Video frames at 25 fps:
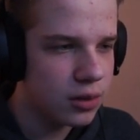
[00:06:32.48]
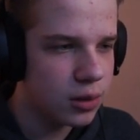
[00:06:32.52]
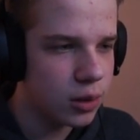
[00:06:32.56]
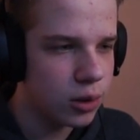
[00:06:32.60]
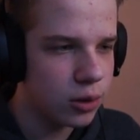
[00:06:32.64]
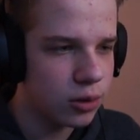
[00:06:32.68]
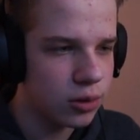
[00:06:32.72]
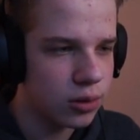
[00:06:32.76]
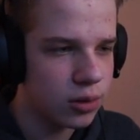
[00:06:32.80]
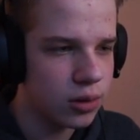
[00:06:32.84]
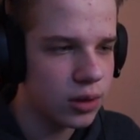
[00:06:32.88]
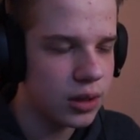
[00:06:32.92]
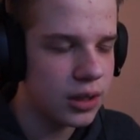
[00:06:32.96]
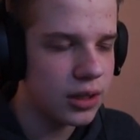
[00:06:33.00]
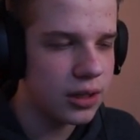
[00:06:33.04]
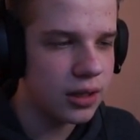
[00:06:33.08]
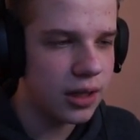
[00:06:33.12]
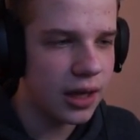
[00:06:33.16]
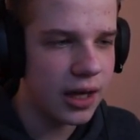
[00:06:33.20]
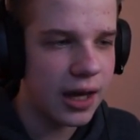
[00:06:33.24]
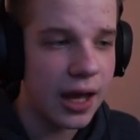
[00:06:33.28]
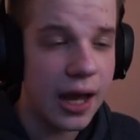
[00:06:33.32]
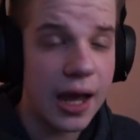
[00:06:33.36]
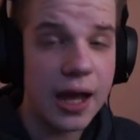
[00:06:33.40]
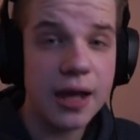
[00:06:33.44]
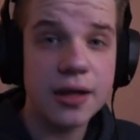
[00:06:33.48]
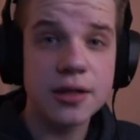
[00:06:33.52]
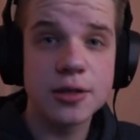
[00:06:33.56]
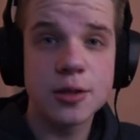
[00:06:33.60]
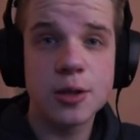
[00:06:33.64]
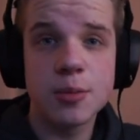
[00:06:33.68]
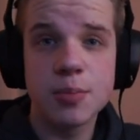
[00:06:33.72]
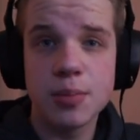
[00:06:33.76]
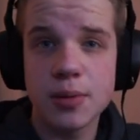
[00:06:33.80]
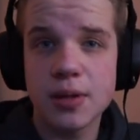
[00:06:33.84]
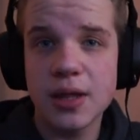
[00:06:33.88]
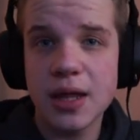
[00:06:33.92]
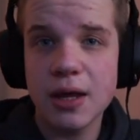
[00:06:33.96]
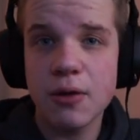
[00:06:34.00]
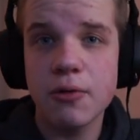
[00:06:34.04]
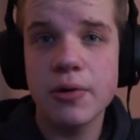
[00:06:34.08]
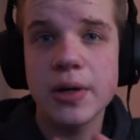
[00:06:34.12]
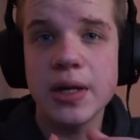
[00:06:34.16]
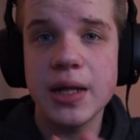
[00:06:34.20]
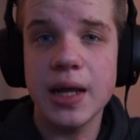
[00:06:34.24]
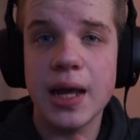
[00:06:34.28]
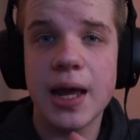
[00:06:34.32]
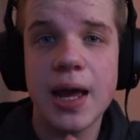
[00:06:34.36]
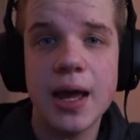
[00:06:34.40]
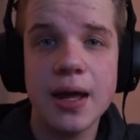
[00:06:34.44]
so you can see they had they
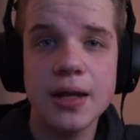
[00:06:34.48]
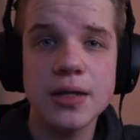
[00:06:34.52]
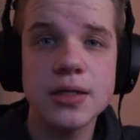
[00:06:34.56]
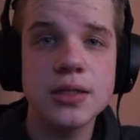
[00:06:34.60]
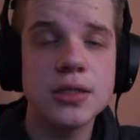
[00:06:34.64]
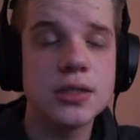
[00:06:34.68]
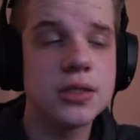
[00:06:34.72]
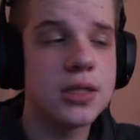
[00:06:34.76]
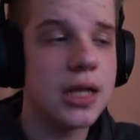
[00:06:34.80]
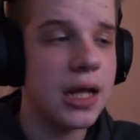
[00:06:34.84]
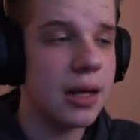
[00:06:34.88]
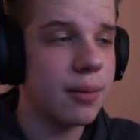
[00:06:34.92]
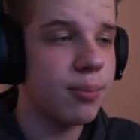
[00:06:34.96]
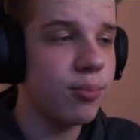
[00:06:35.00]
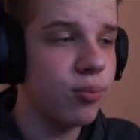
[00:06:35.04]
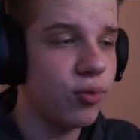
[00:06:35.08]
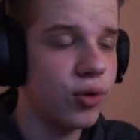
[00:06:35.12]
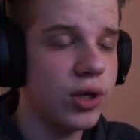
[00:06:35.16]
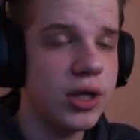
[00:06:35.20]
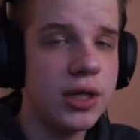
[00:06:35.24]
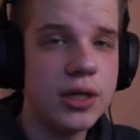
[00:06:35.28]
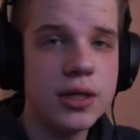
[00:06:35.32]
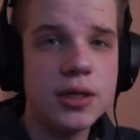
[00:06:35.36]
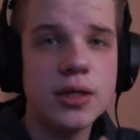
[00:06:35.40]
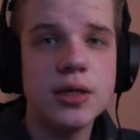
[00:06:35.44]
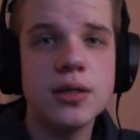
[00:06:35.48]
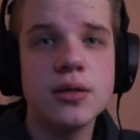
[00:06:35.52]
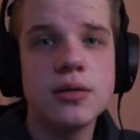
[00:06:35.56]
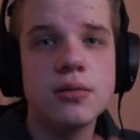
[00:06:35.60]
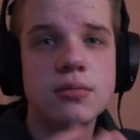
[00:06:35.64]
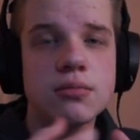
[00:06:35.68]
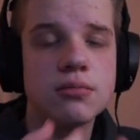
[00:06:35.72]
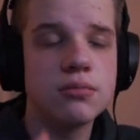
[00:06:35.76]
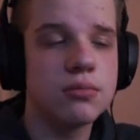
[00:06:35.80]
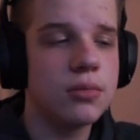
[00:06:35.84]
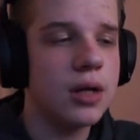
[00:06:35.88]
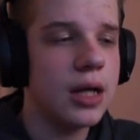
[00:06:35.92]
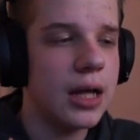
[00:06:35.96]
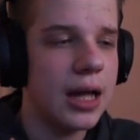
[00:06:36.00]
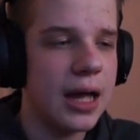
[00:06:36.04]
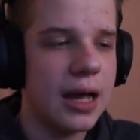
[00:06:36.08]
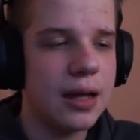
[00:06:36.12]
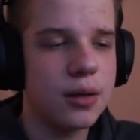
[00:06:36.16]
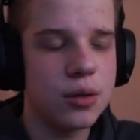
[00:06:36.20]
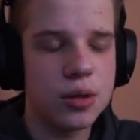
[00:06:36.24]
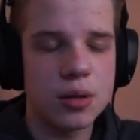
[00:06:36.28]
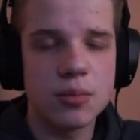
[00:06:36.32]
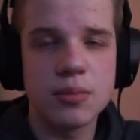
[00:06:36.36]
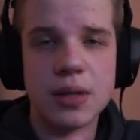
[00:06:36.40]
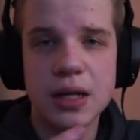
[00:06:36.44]
already had like pre uh, had
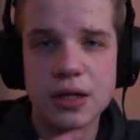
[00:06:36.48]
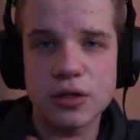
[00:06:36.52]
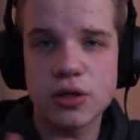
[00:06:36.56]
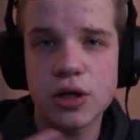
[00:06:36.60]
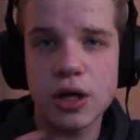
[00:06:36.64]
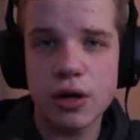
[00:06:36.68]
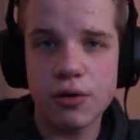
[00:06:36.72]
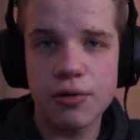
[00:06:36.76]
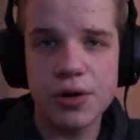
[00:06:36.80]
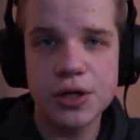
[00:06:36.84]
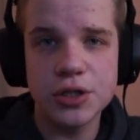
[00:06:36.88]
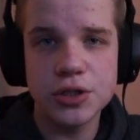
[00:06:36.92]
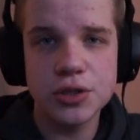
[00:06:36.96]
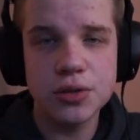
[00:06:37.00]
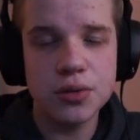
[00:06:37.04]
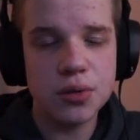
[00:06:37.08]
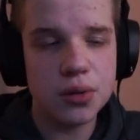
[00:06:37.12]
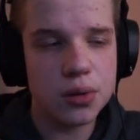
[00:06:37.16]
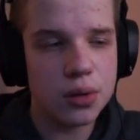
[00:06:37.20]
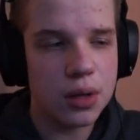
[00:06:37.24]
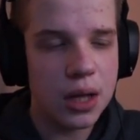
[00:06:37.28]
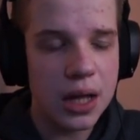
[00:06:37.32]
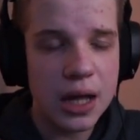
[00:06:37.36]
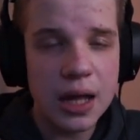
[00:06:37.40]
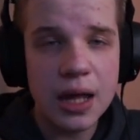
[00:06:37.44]
some like decorations.